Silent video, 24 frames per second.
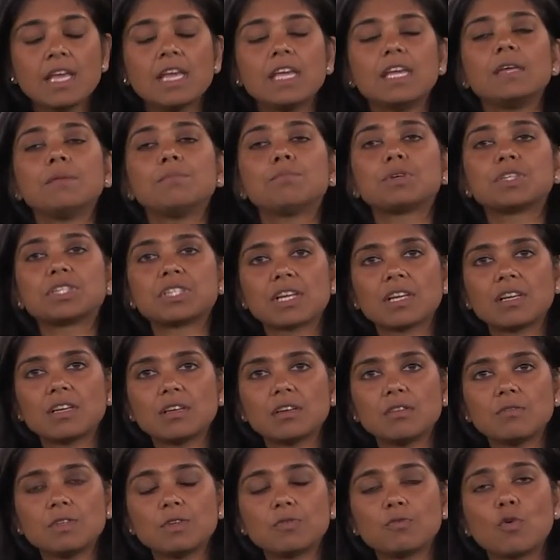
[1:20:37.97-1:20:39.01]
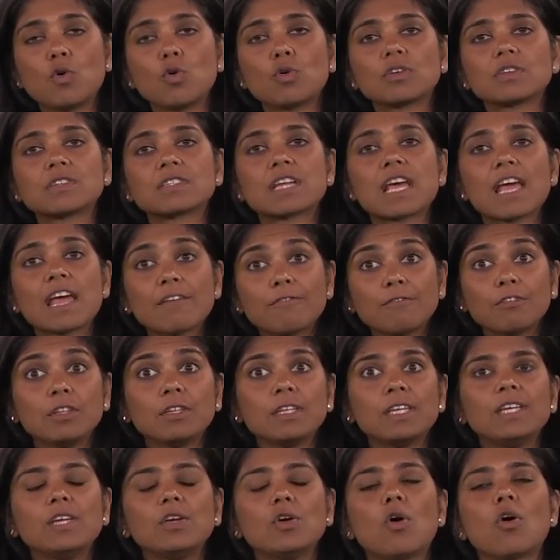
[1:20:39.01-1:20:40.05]
In particular, we focused
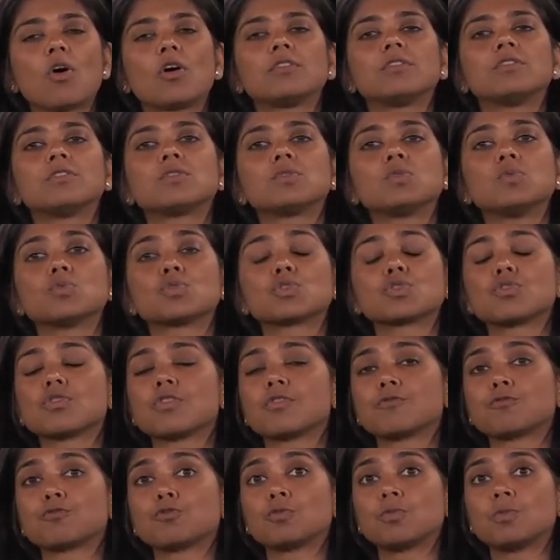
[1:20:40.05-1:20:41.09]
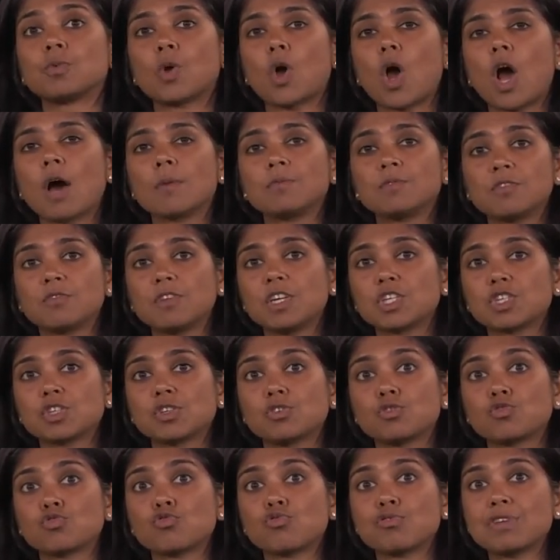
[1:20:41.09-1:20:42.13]
heavily on this notion of
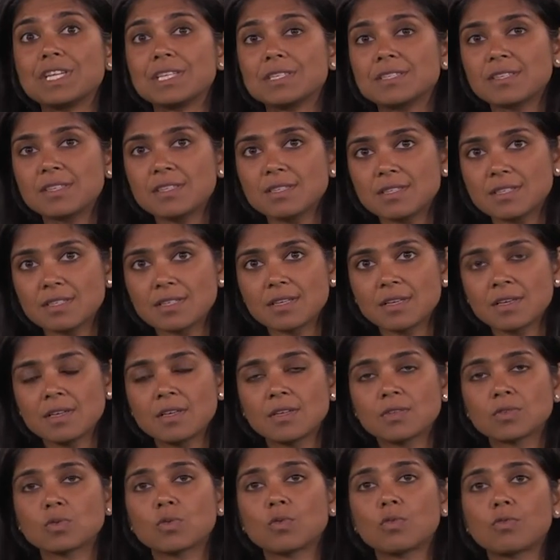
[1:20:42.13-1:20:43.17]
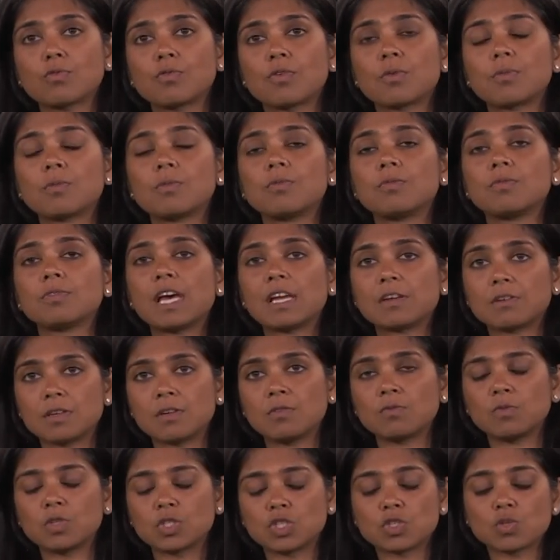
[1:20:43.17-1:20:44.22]
observational traces so from that,
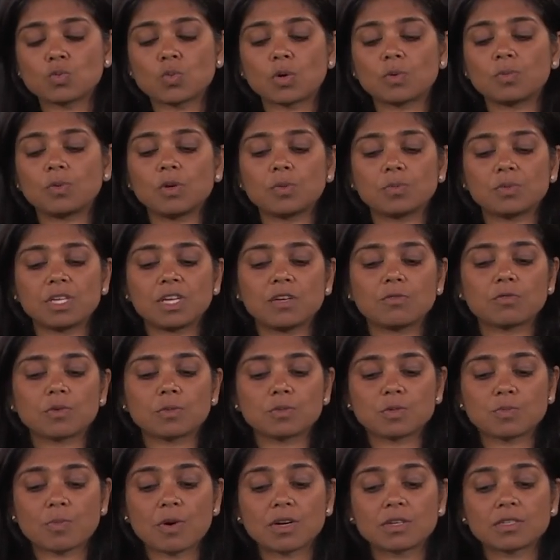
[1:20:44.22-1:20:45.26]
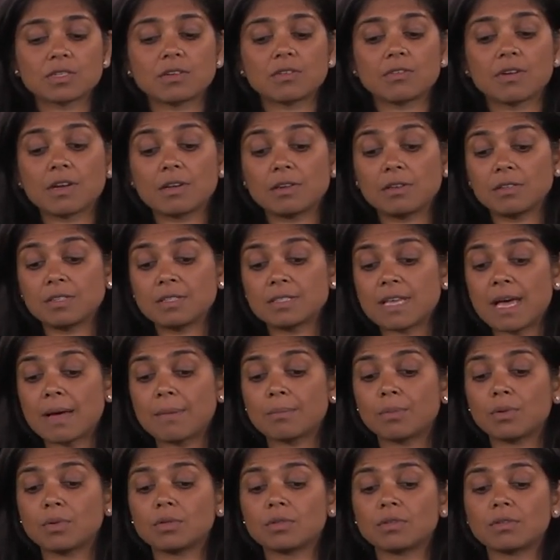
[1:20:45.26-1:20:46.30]
which is what we obtain from sparsely regularly
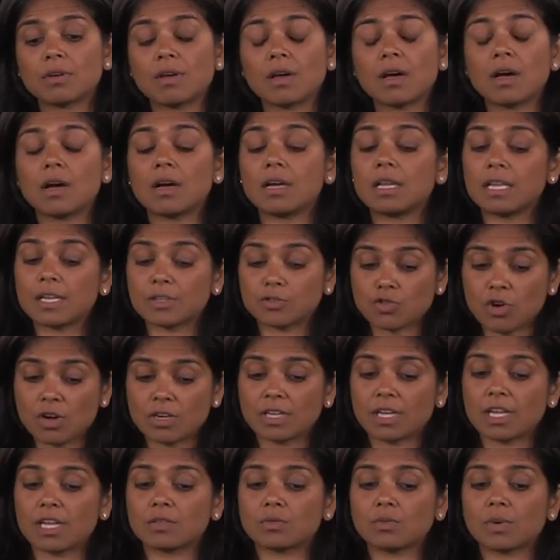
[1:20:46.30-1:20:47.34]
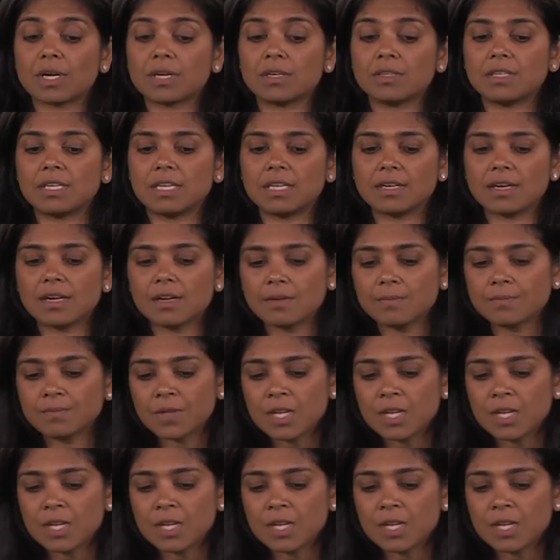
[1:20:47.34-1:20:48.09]
sampled uh, electronic health record data.